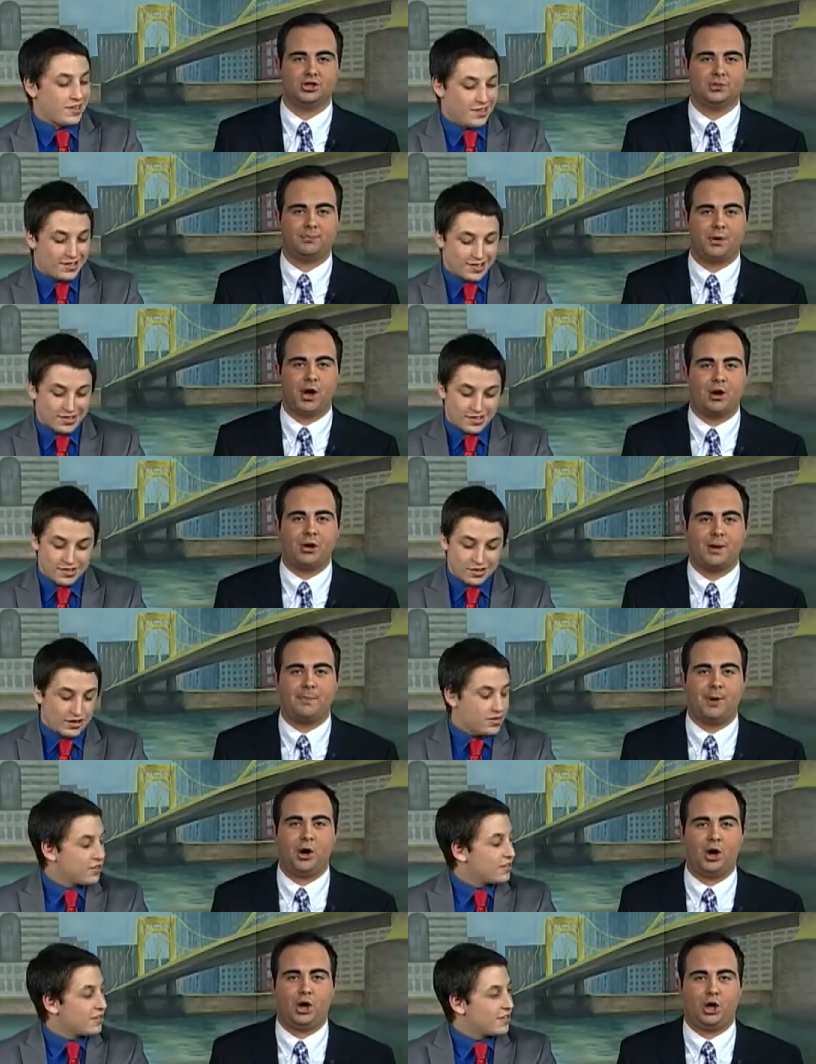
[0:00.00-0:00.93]
Speaker 1: Jabari
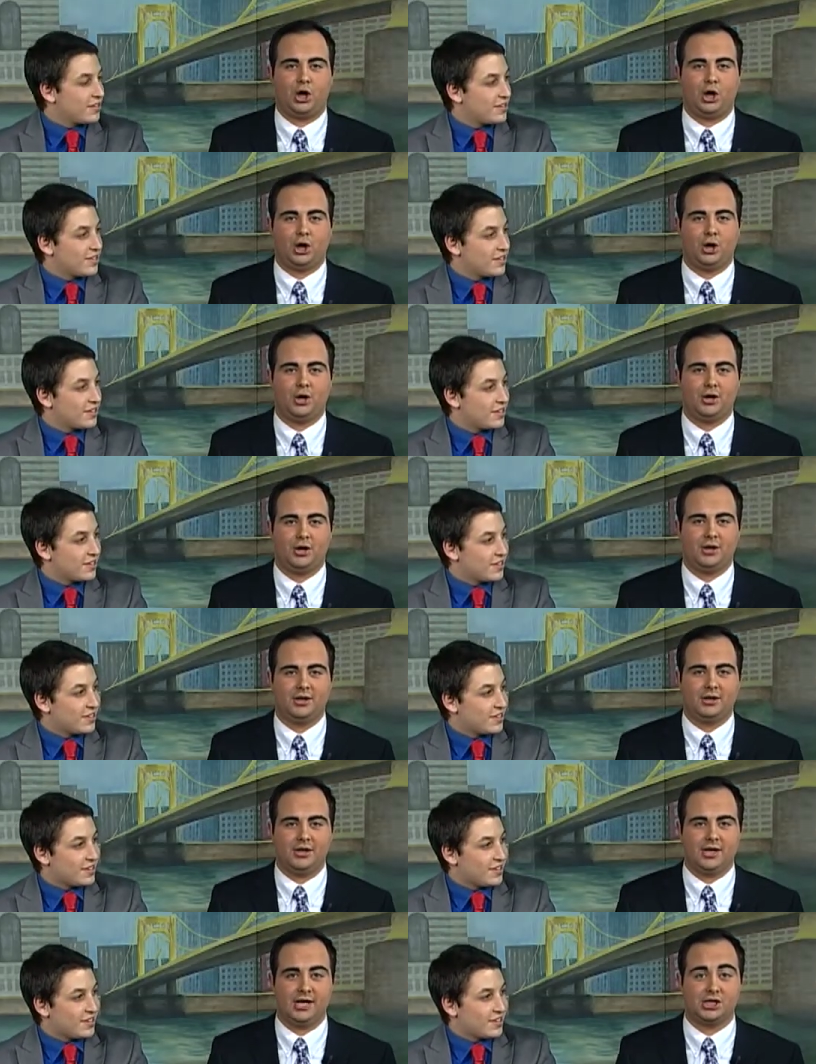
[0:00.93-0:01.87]
Parker
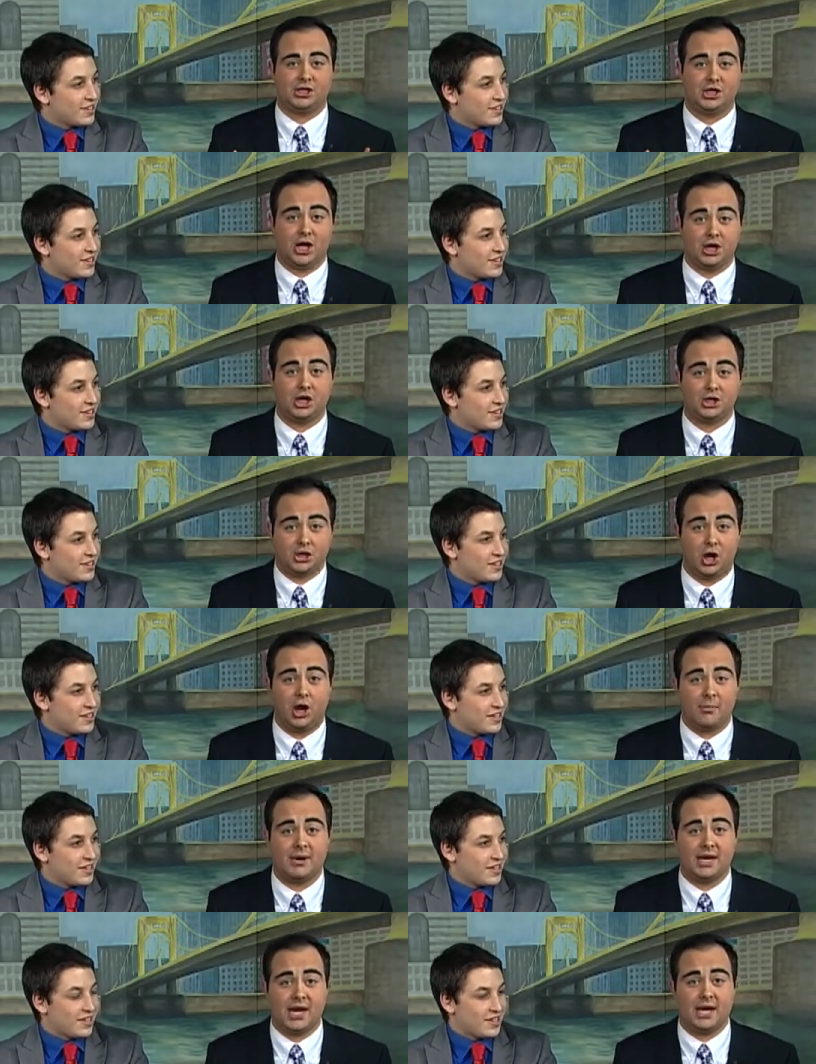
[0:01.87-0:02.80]
is gonna
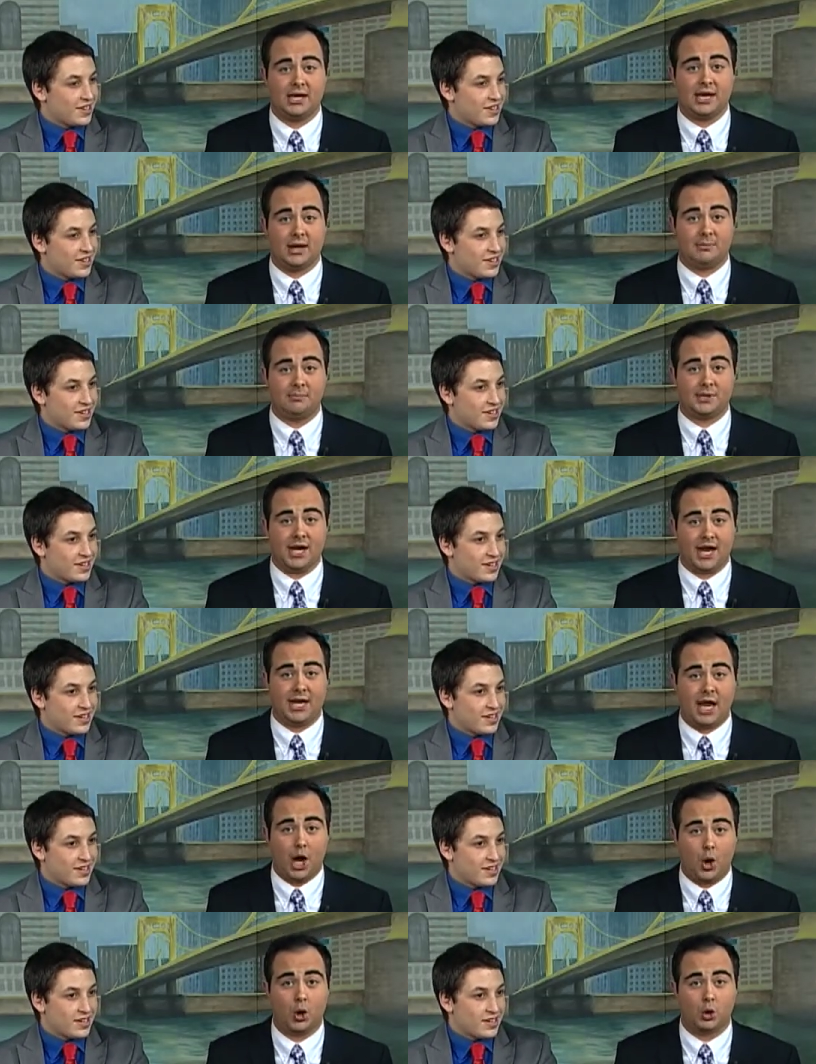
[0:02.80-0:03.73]
dominate and take
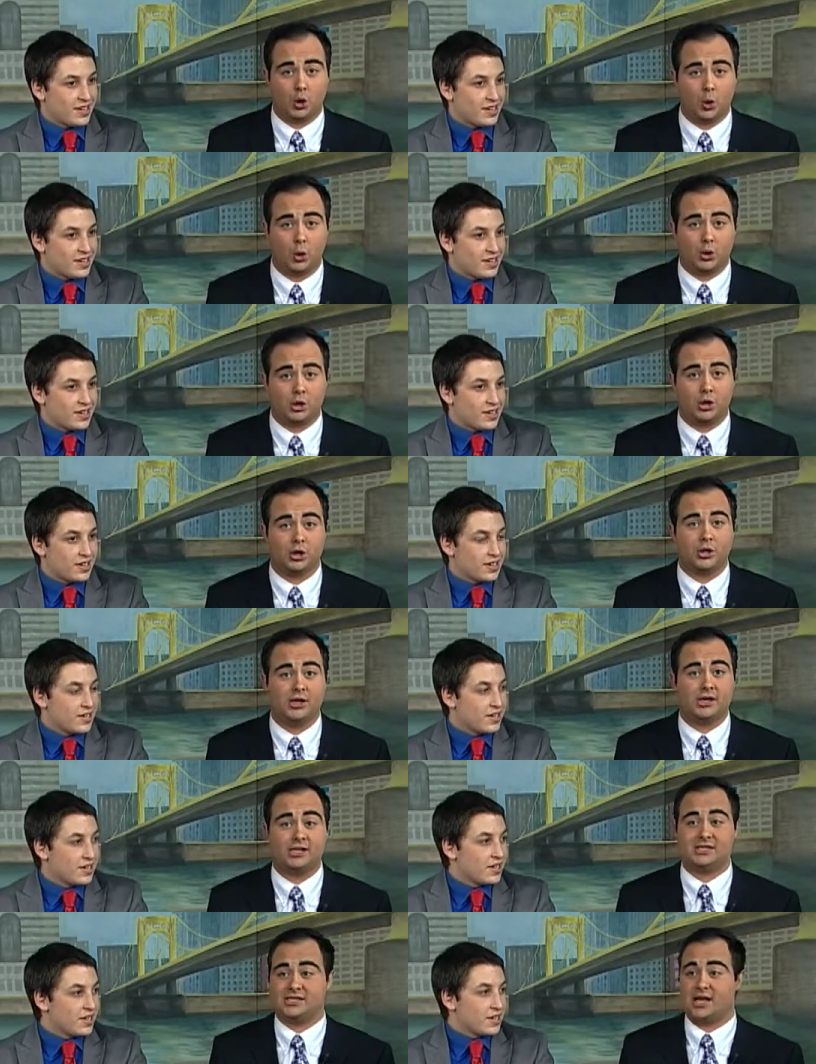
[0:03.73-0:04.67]
Aaron Gordon
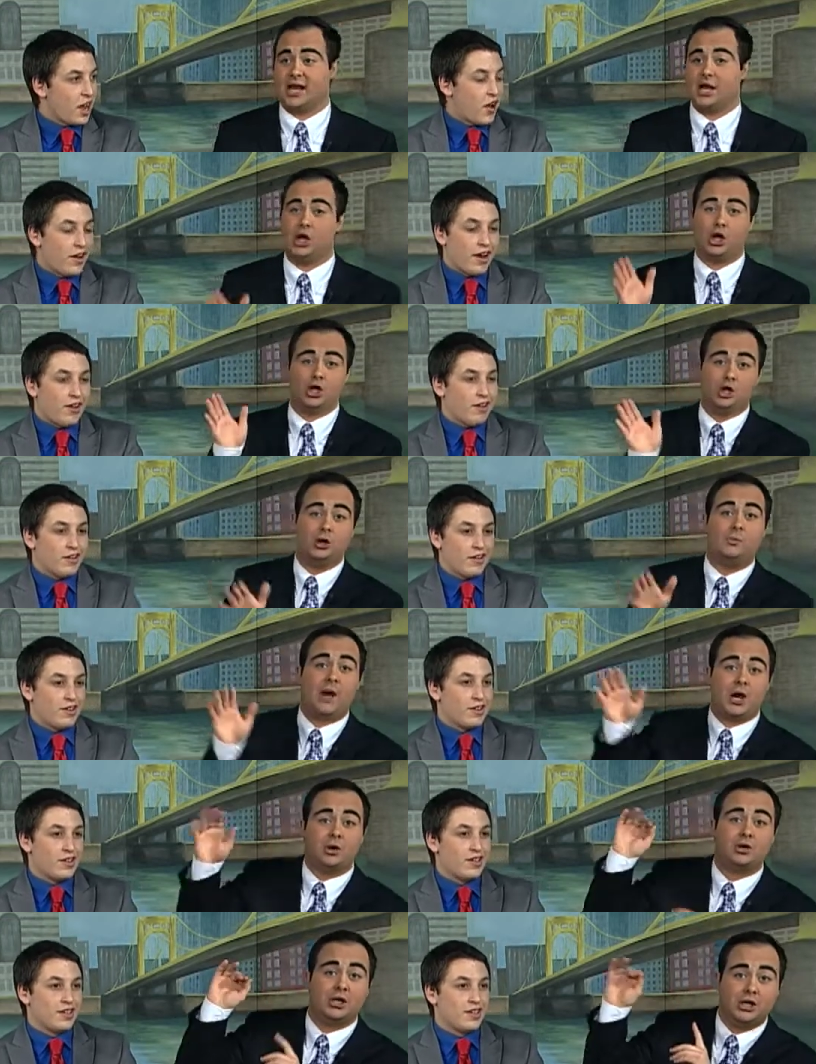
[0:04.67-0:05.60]
and say, no, "You
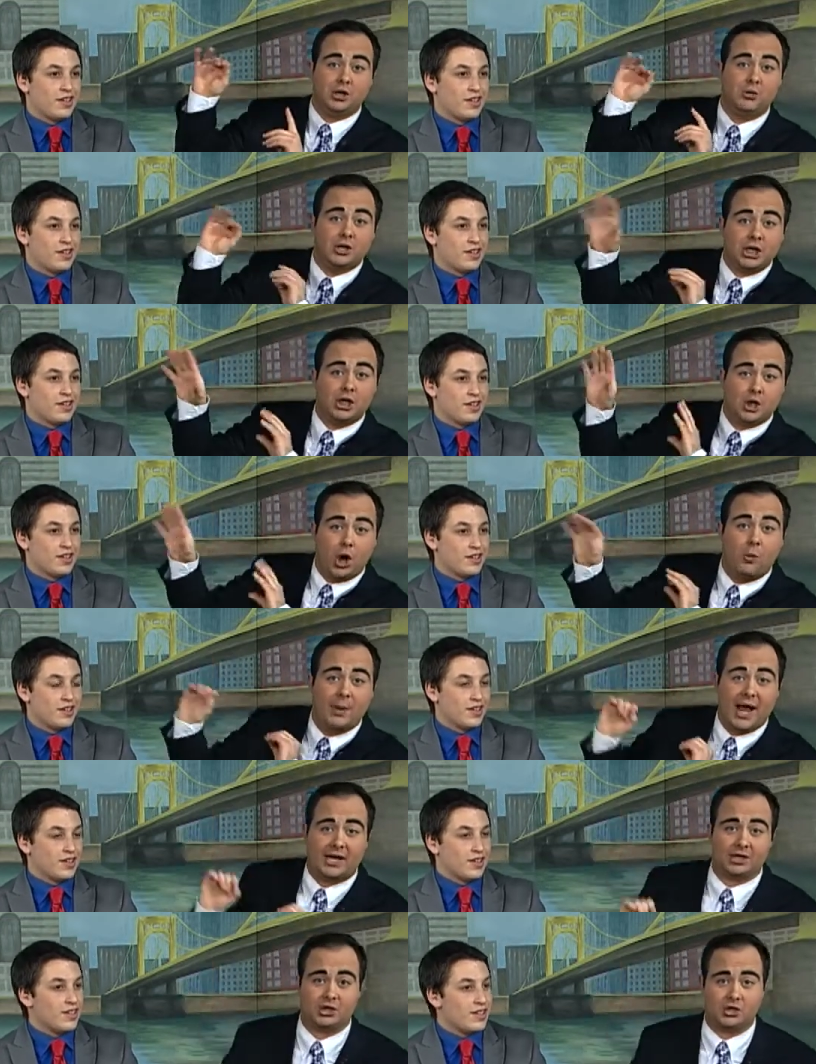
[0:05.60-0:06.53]
better, you need to go
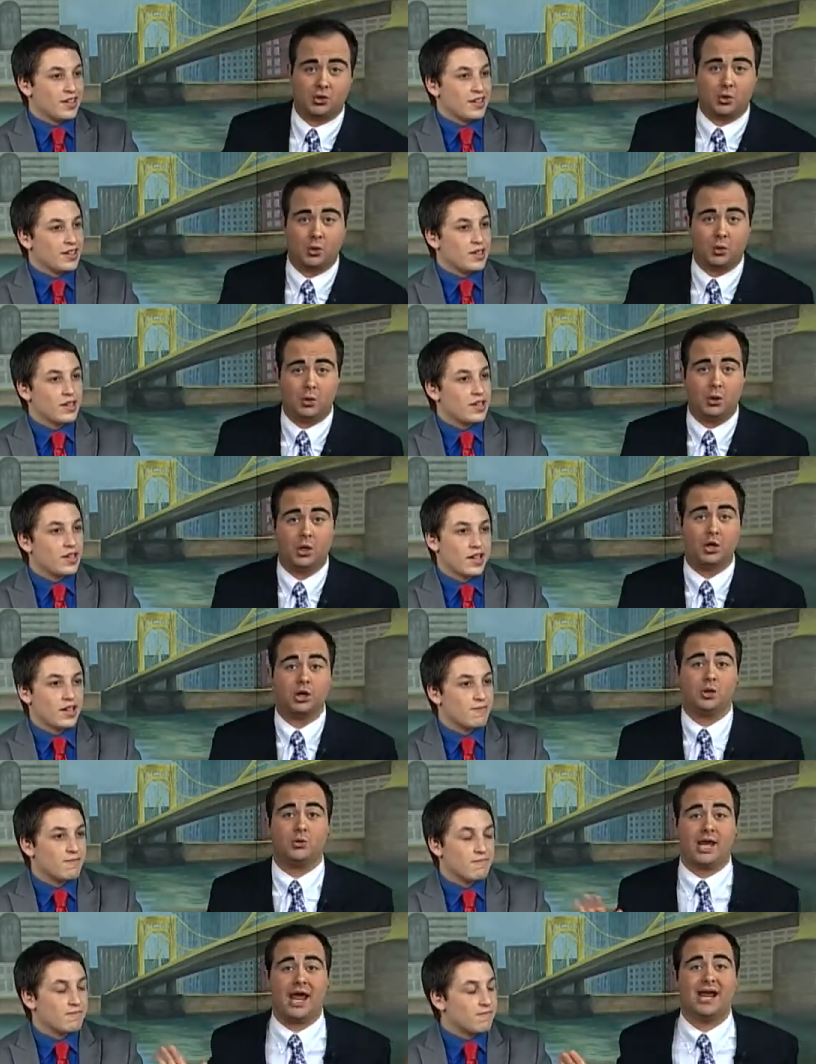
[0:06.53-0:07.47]
back to school.
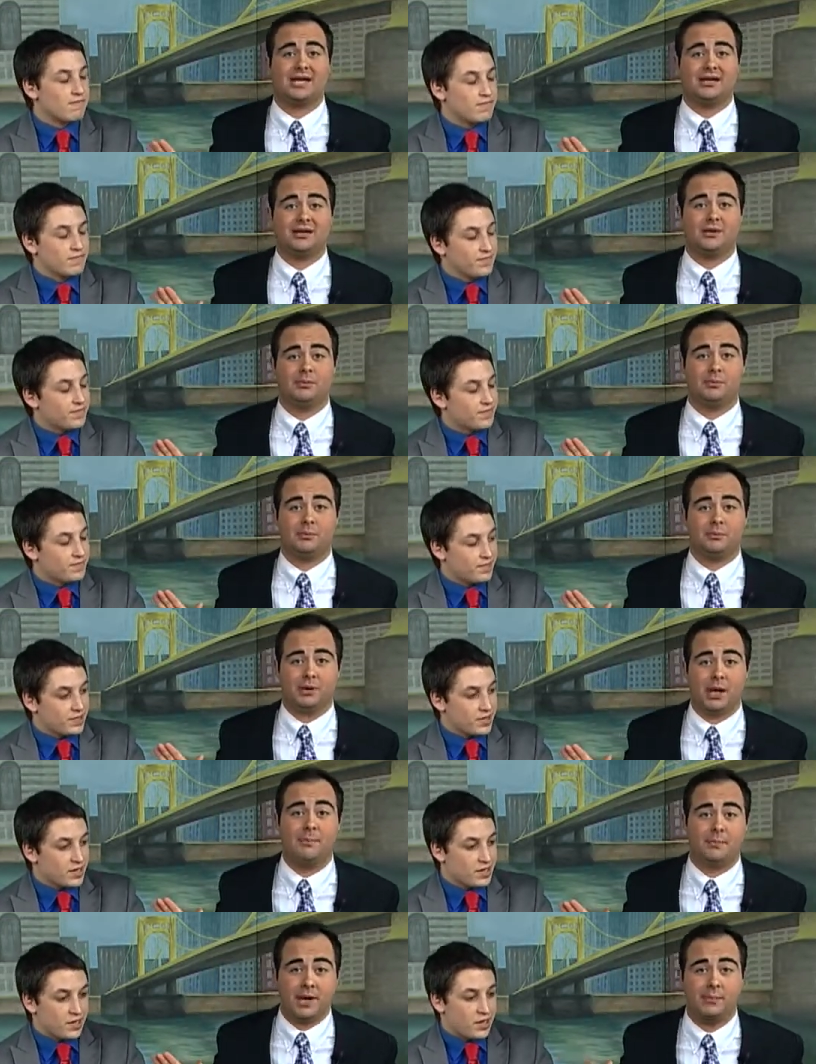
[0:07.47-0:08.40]
You can't
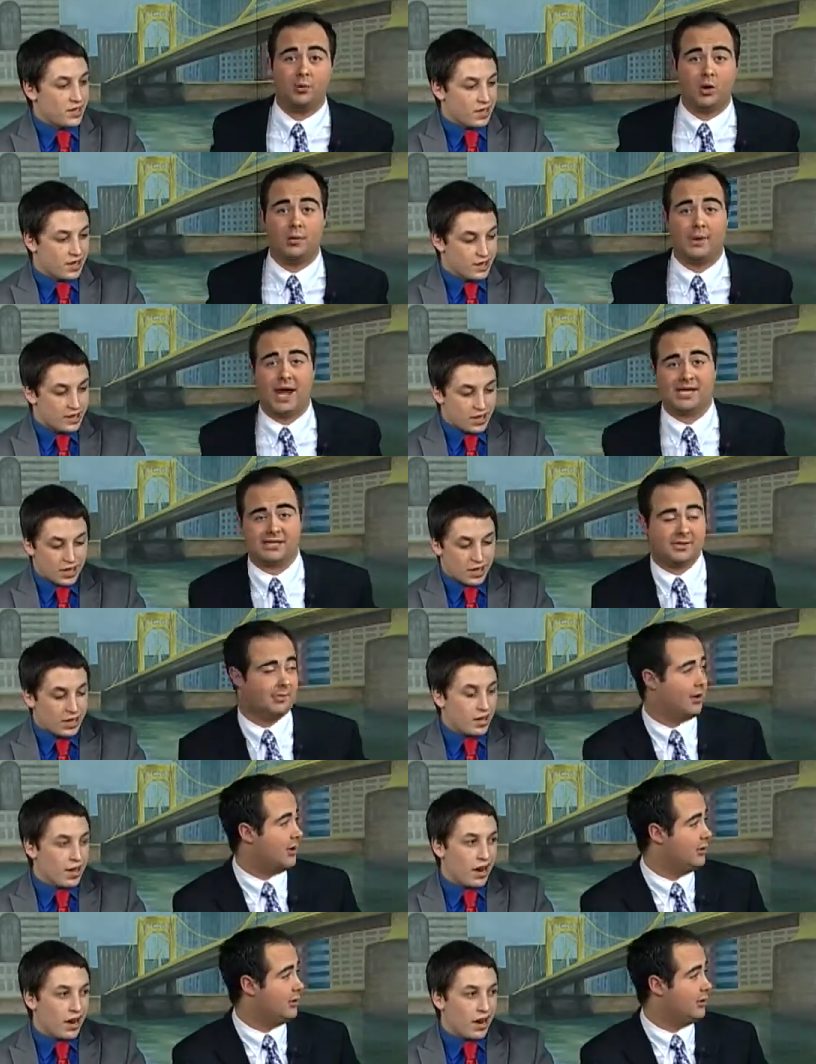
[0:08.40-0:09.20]
play big boy basketball."